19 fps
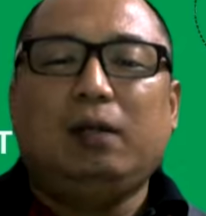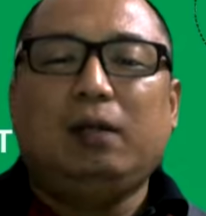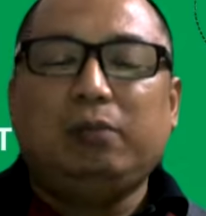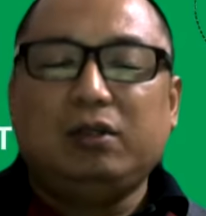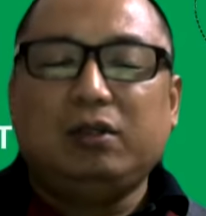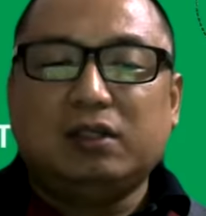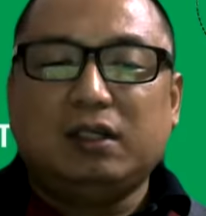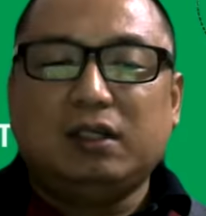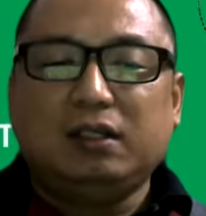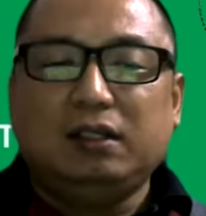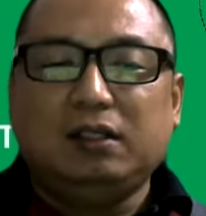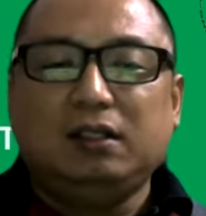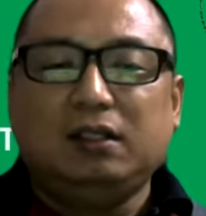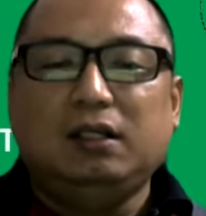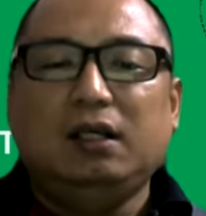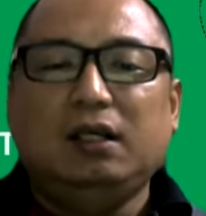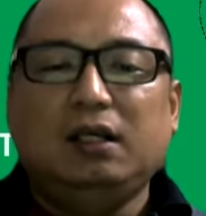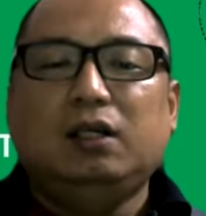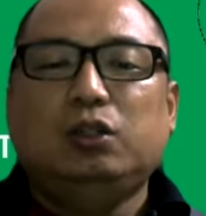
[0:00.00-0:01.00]
help each
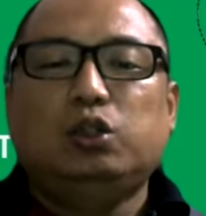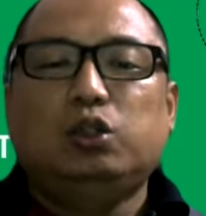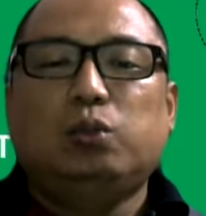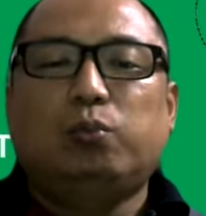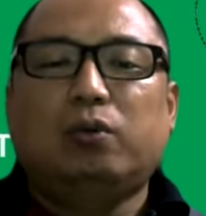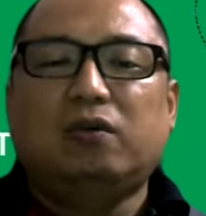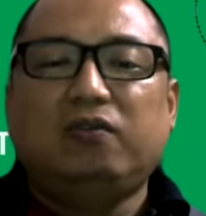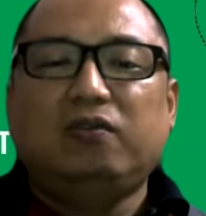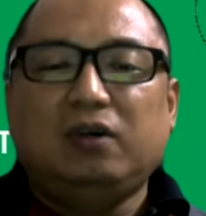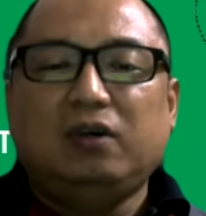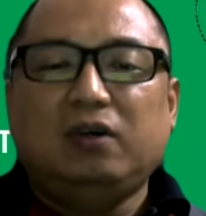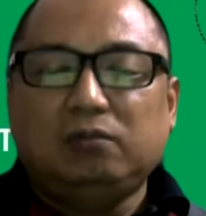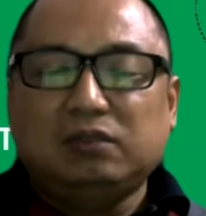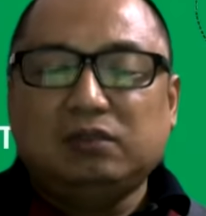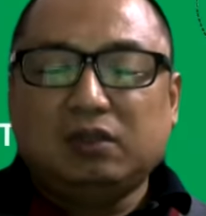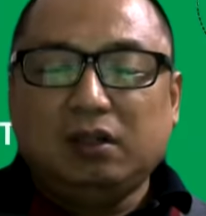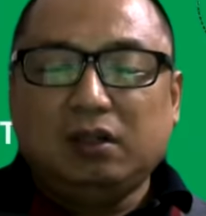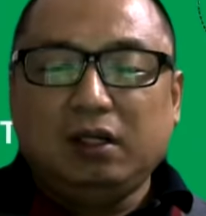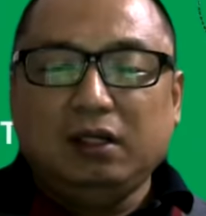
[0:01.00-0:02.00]
other, to perform
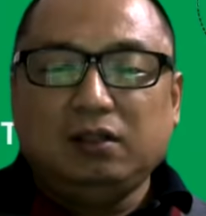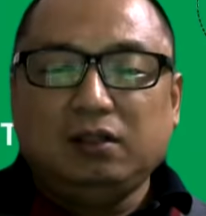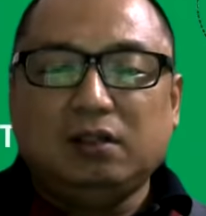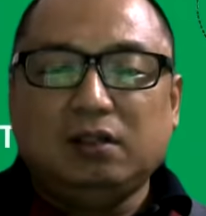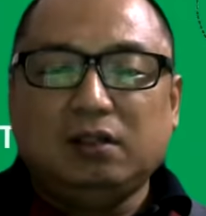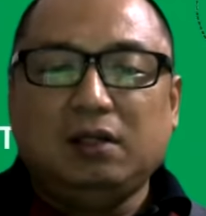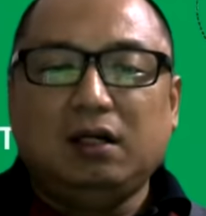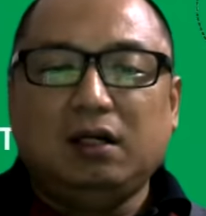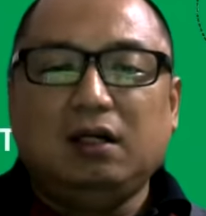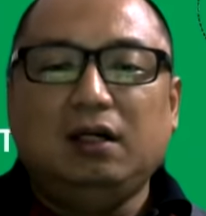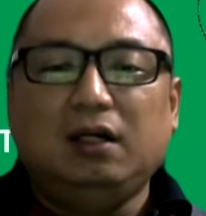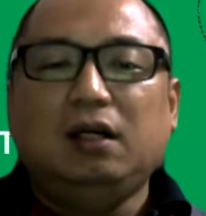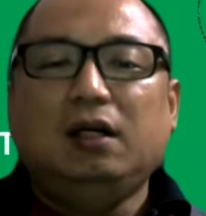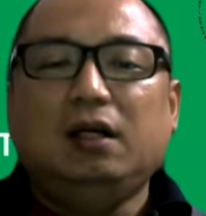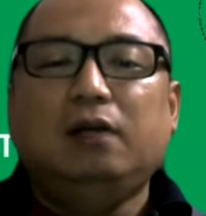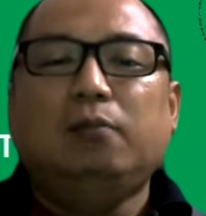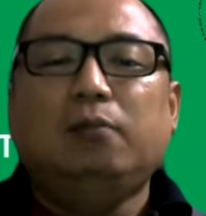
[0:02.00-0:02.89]
salat in jama'ah.